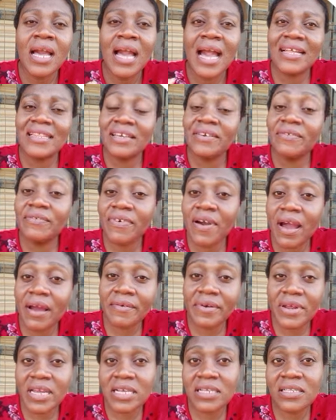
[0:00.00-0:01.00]
and it
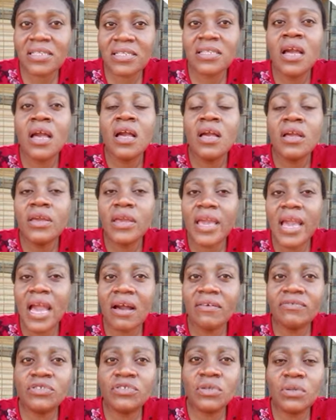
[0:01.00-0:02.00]
varies. You
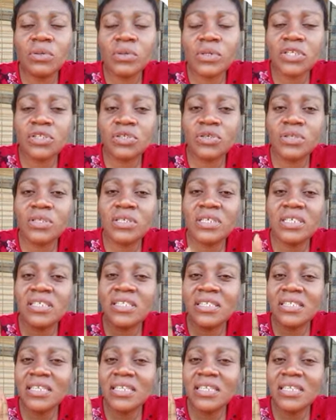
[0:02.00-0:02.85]
have to look into this.